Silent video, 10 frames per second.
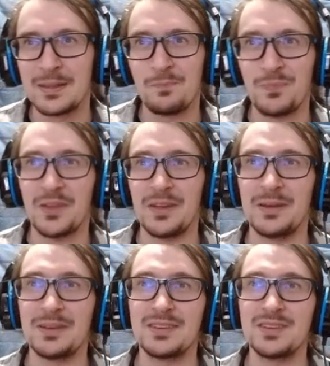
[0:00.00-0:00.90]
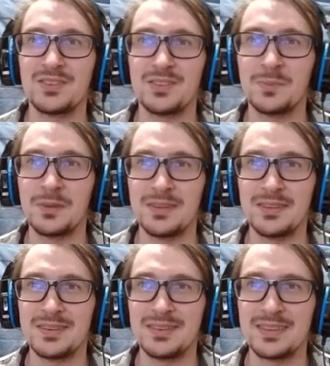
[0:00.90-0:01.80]
Alright, touch the
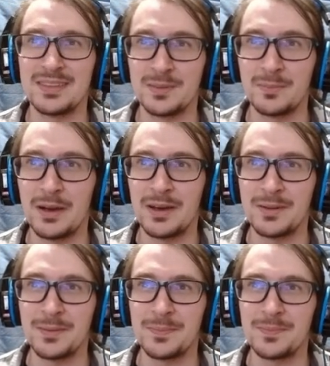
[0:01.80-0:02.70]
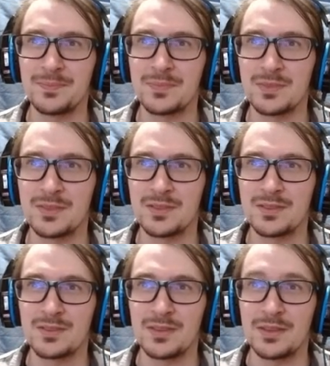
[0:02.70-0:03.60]
pin at the bottom
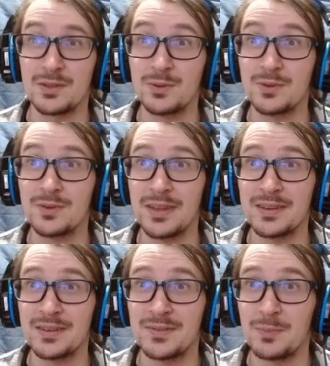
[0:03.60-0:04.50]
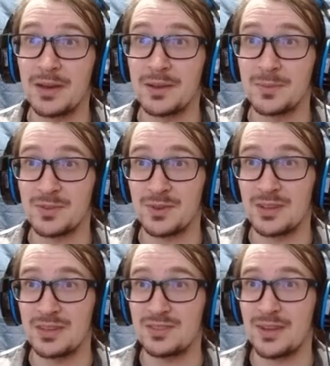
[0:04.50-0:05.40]
on the lower right of the bottom
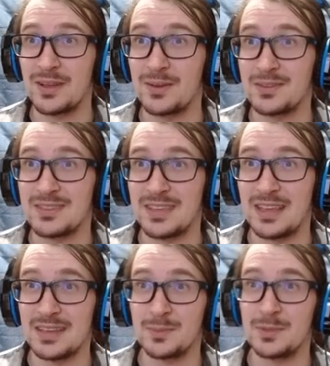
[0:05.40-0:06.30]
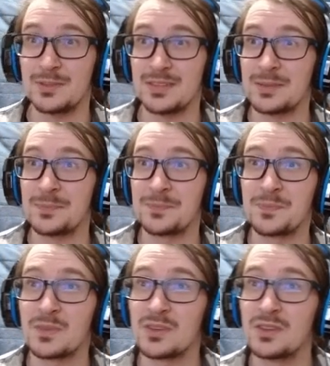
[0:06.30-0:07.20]
screen to try out its scanning ability.
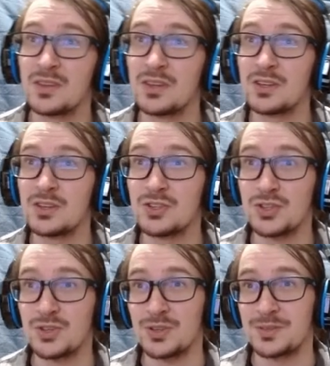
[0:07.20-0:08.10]
Sure.